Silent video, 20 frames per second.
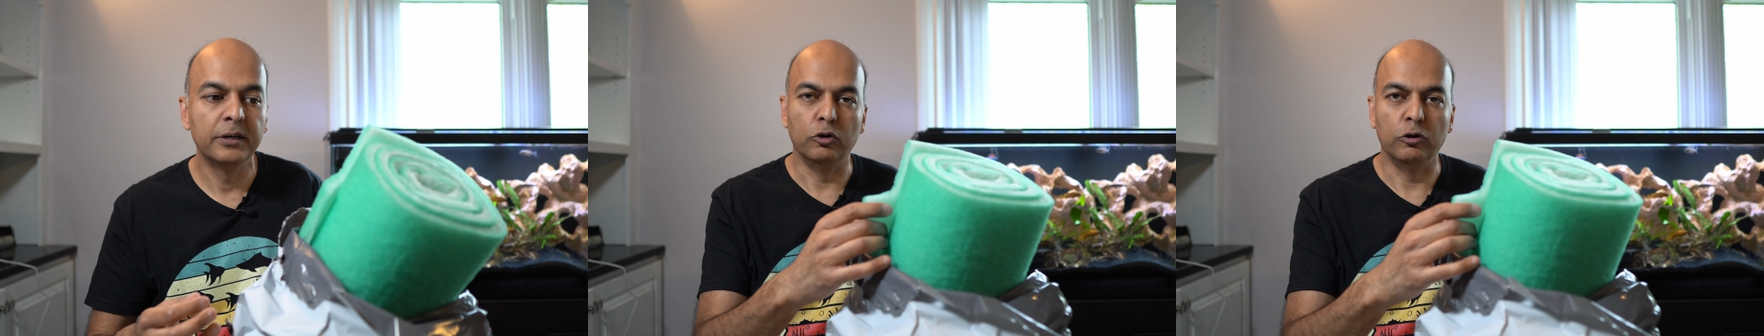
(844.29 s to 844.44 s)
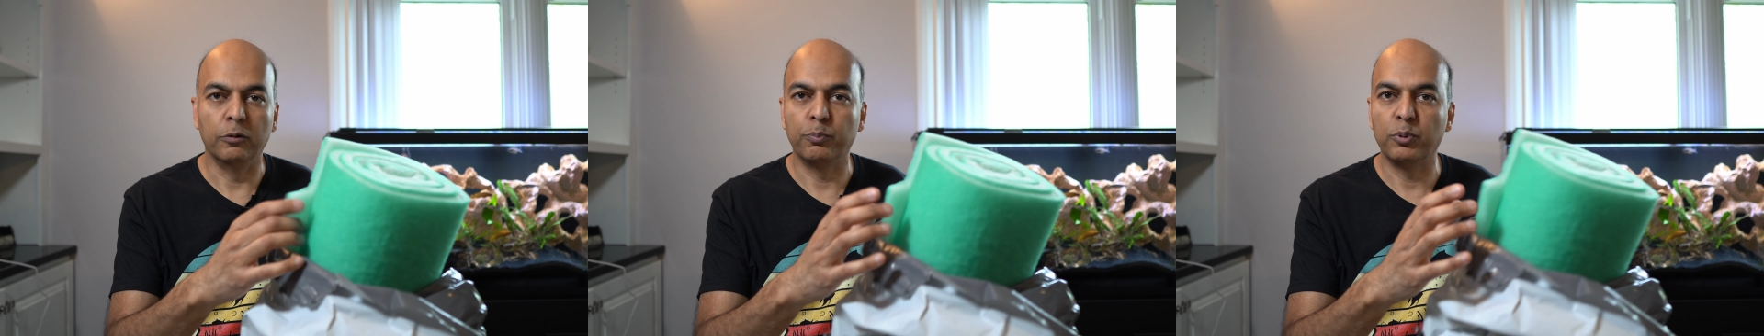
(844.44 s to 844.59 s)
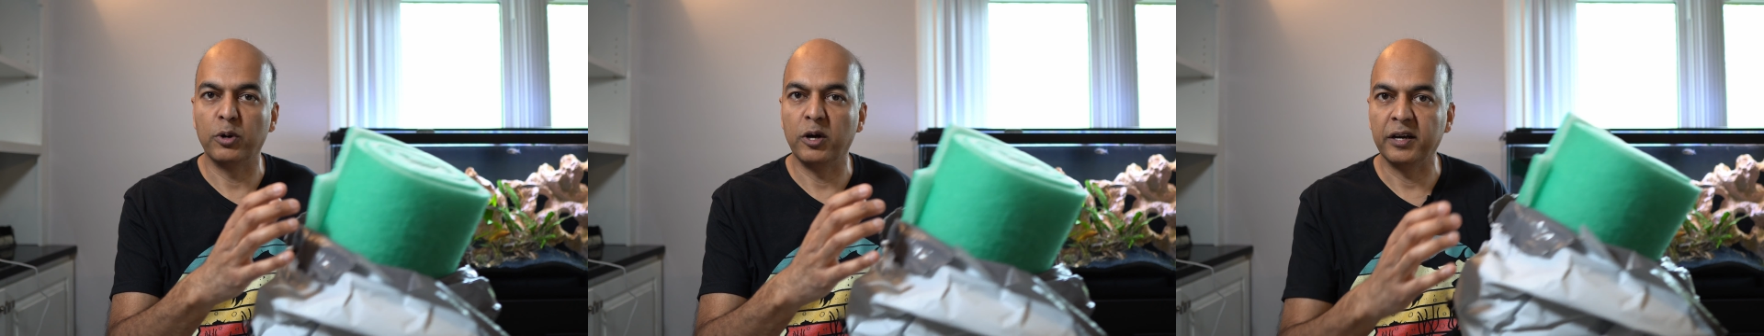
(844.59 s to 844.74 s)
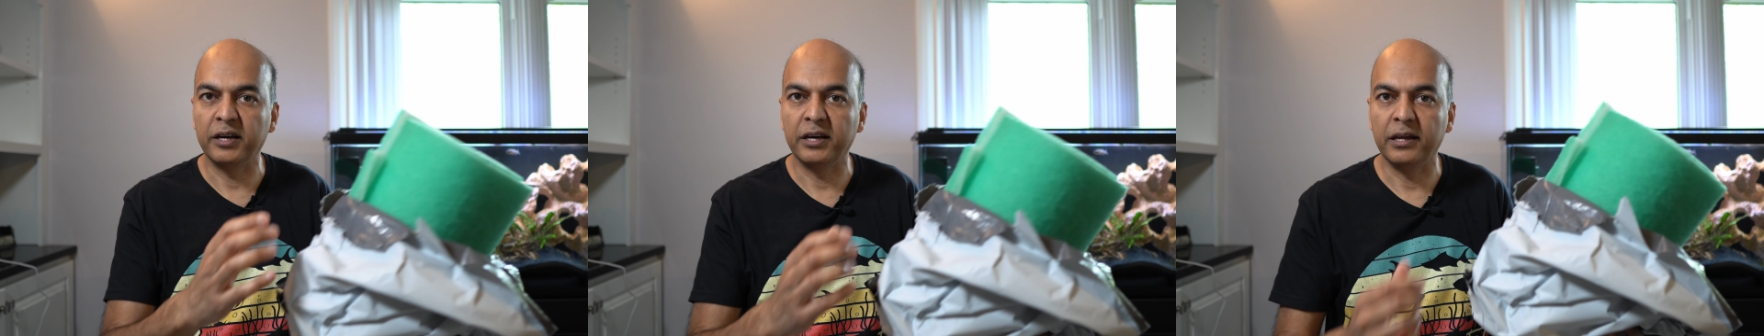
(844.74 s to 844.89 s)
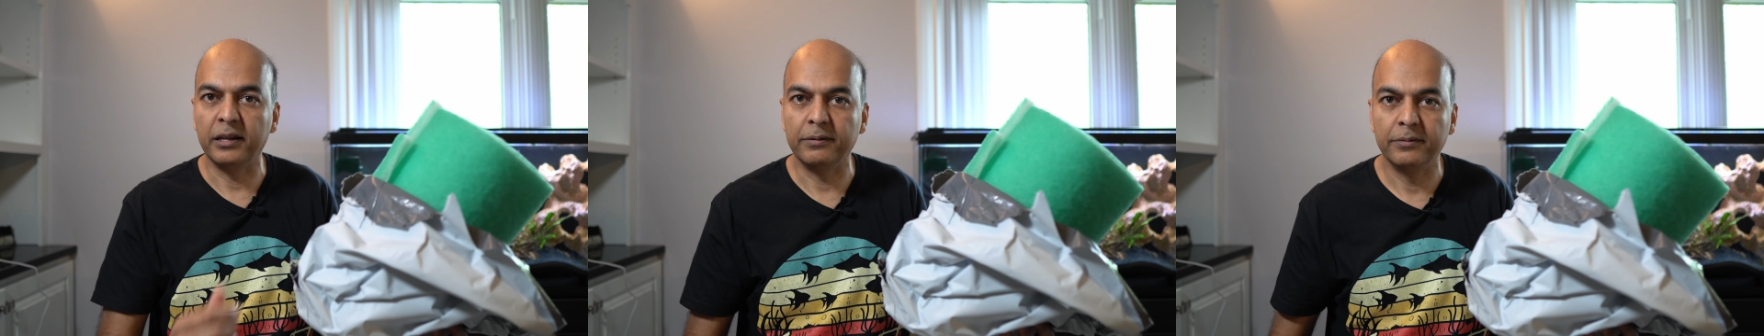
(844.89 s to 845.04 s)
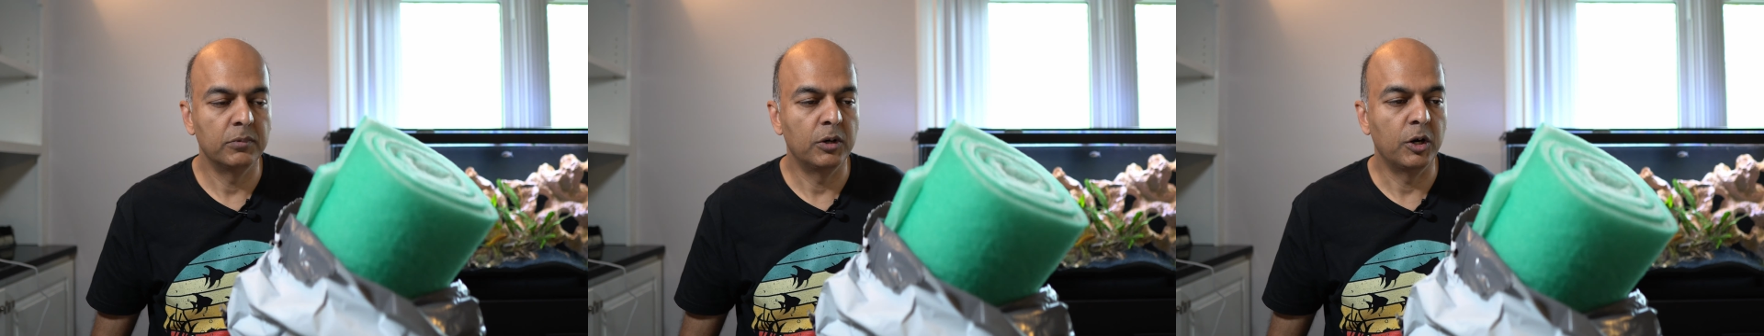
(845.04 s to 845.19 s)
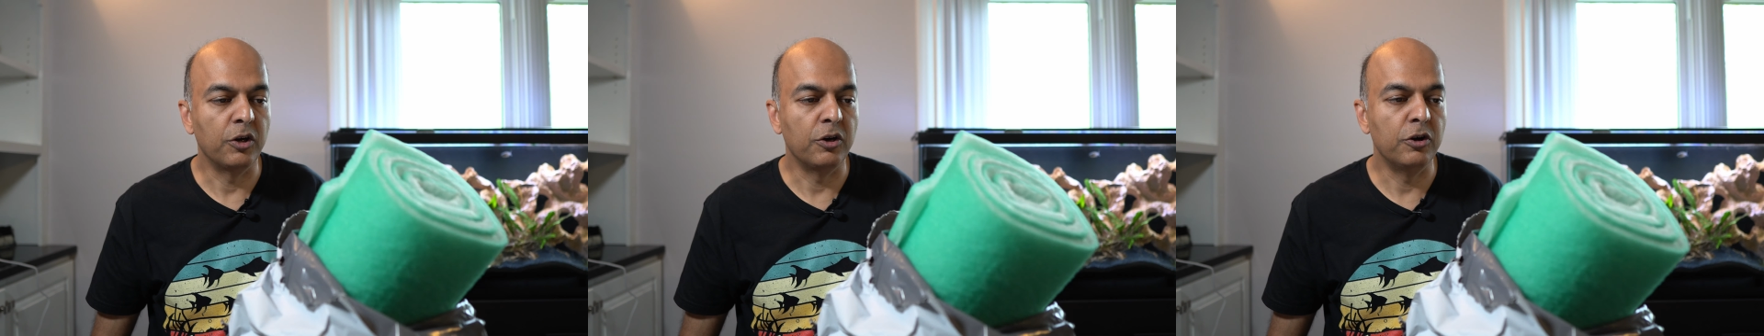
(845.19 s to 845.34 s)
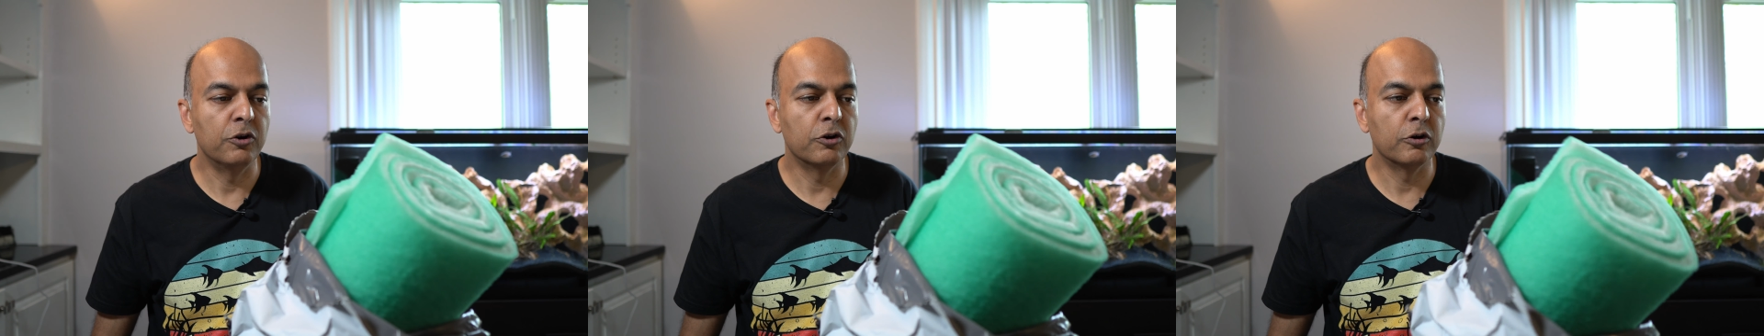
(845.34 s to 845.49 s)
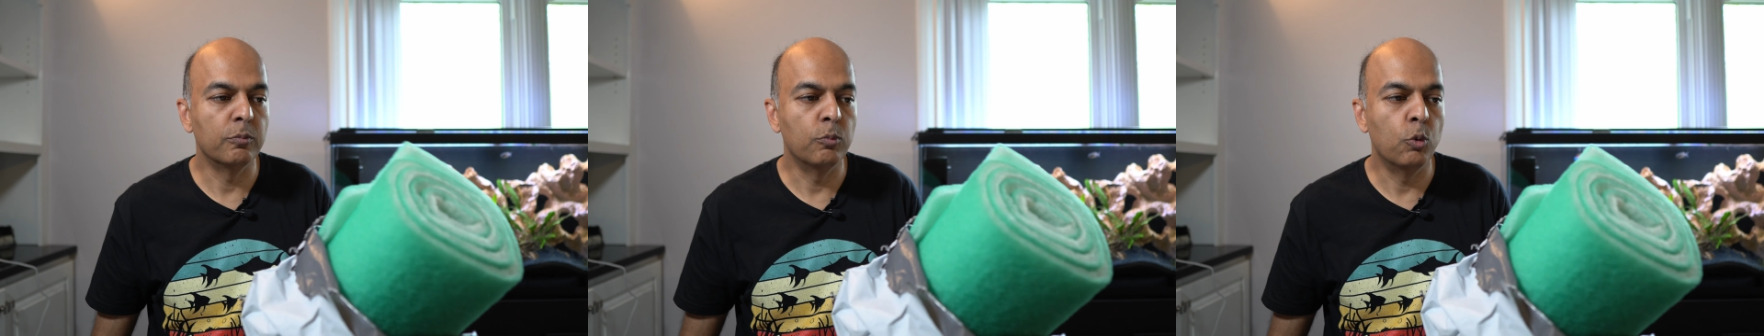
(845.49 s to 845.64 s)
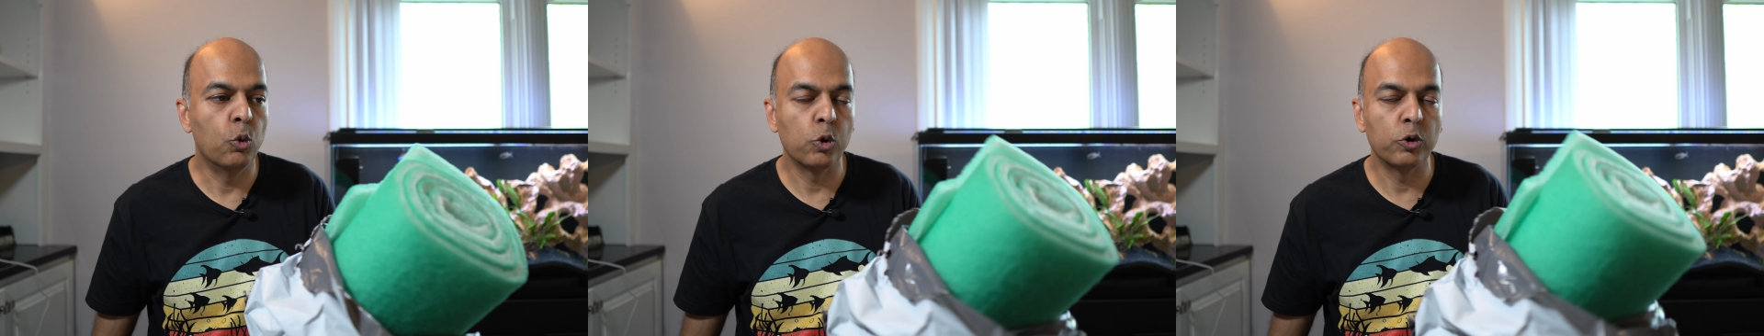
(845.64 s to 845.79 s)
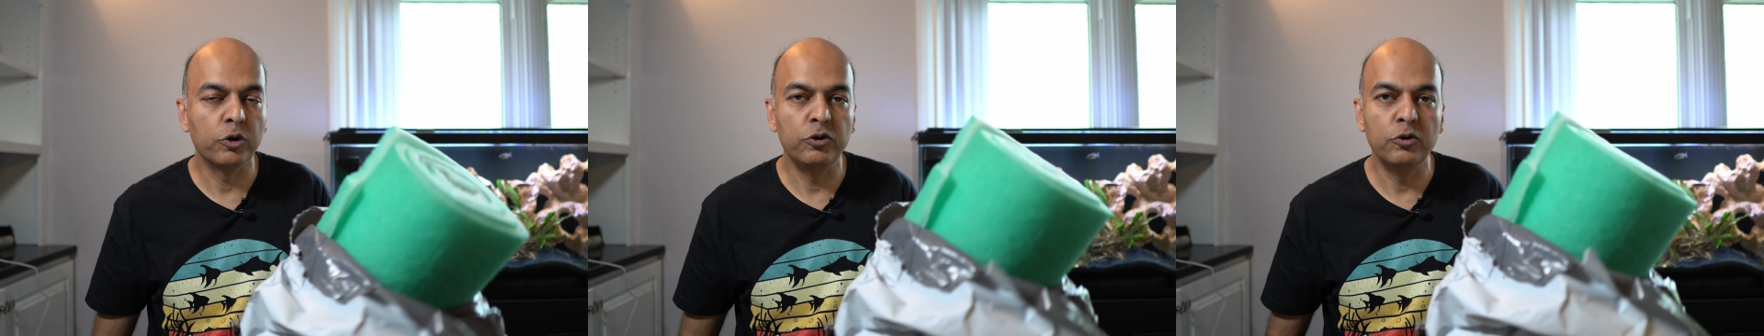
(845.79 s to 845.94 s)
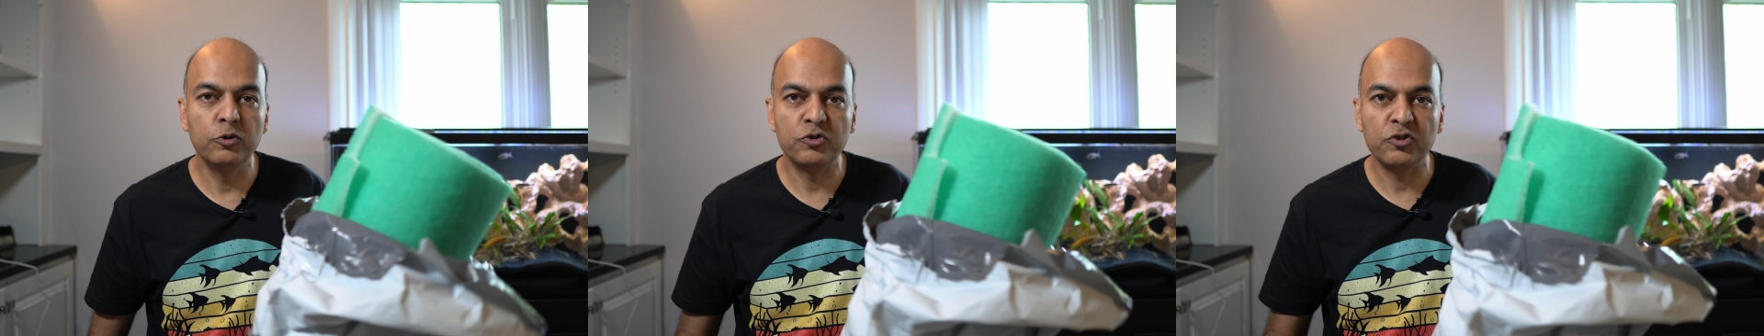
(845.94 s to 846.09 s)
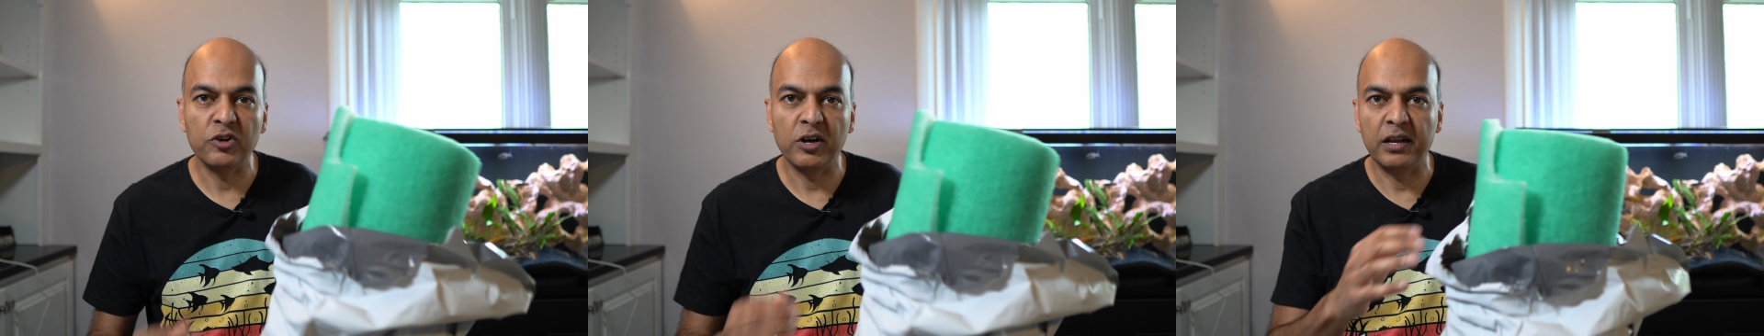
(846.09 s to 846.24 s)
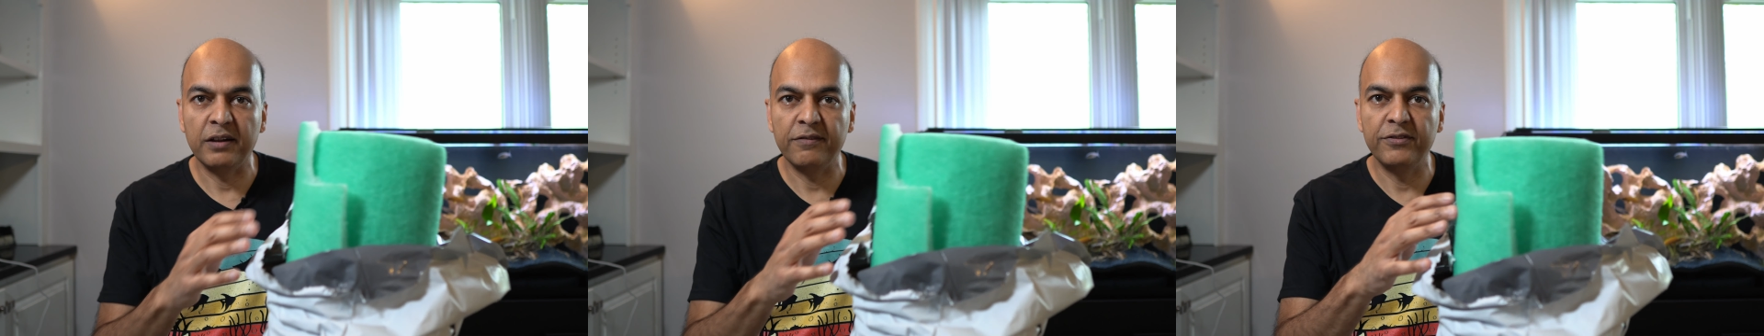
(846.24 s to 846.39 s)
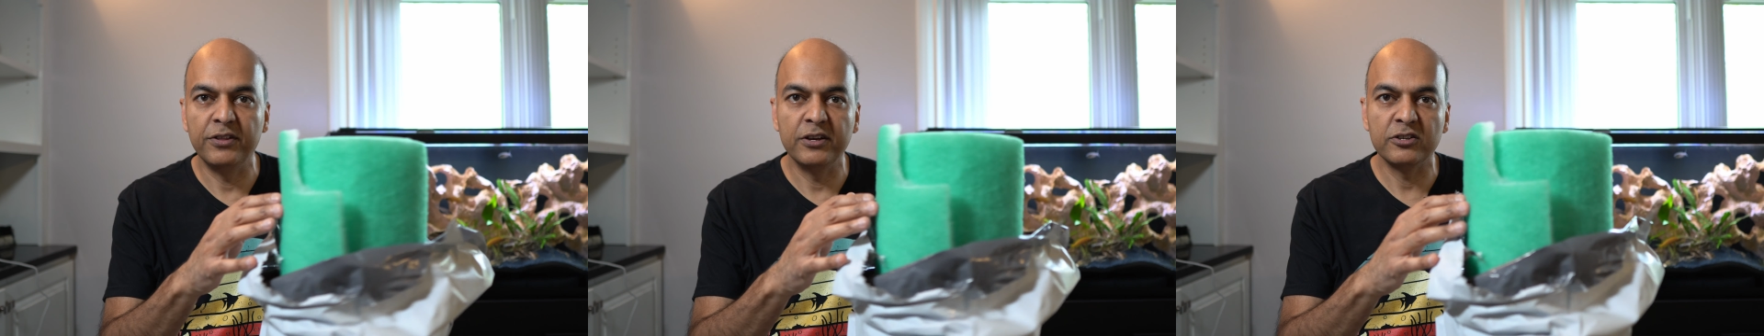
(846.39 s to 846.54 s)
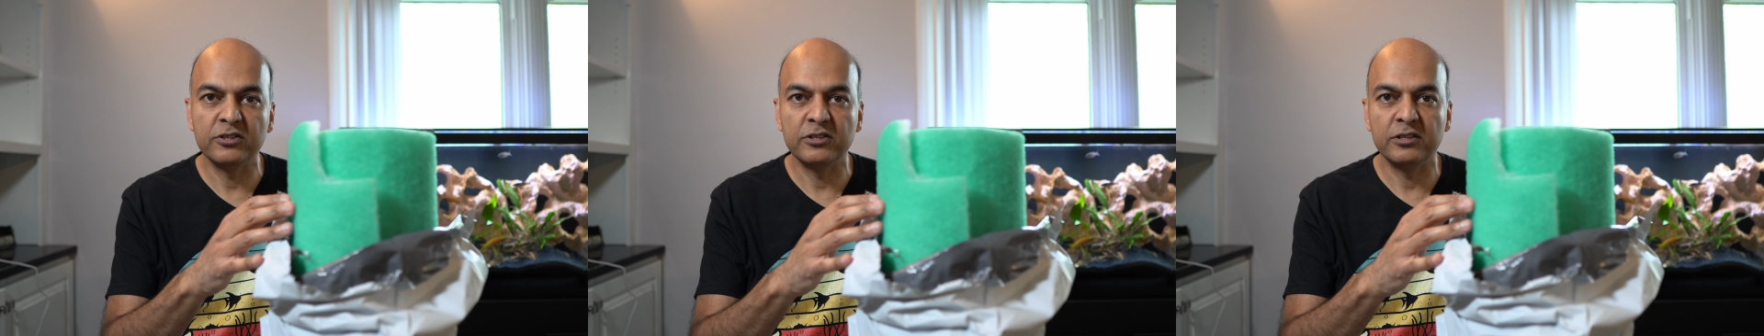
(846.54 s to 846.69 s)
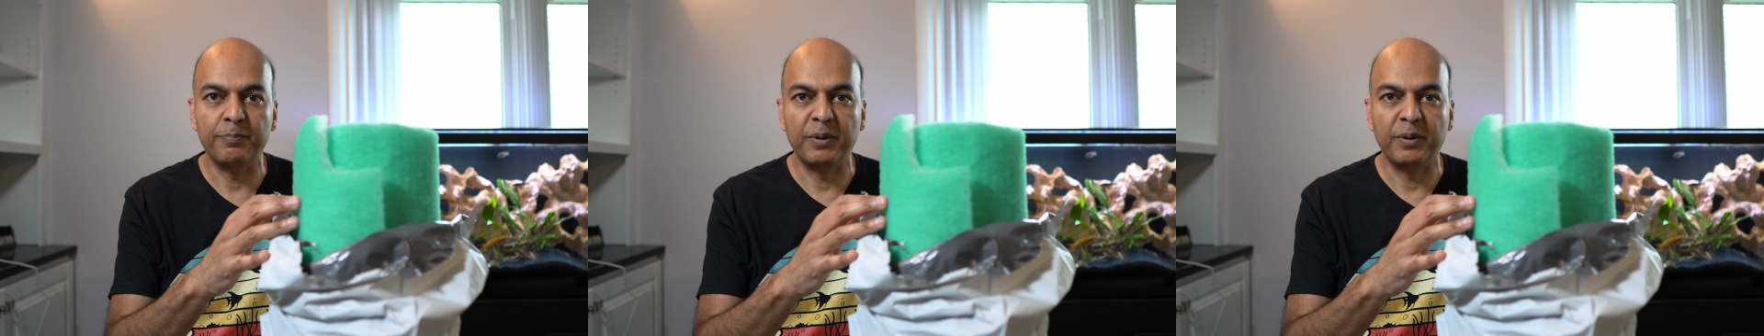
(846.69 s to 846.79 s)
You could probably get a year more use out of this.